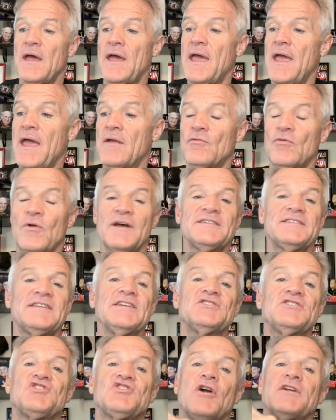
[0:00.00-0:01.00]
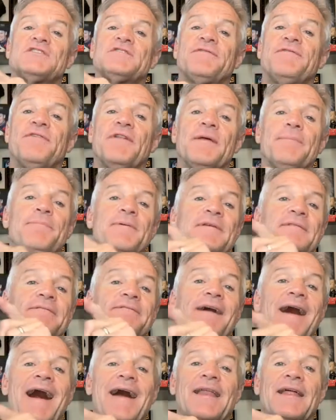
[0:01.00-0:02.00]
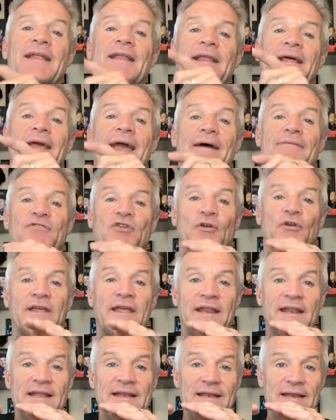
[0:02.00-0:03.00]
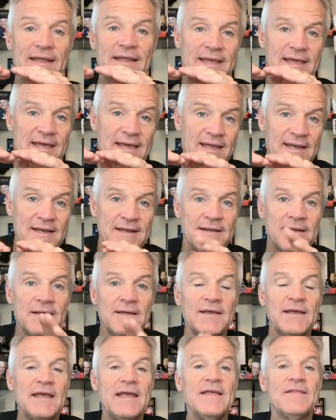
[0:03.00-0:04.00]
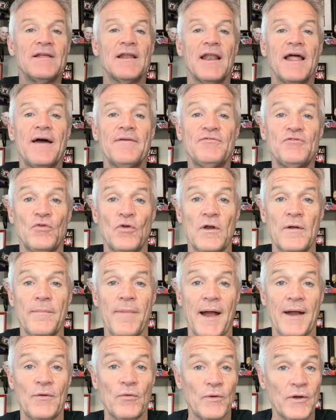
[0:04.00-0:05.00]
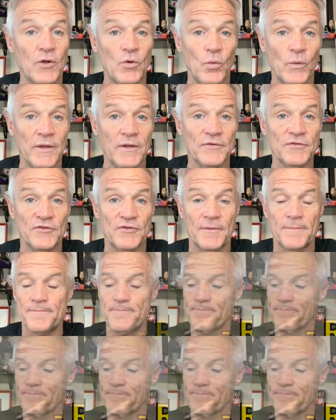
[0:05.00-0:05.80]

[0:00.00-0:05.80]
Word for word: And Rusty starts flipping violently after getting hit in the left rear by Rick Wilson.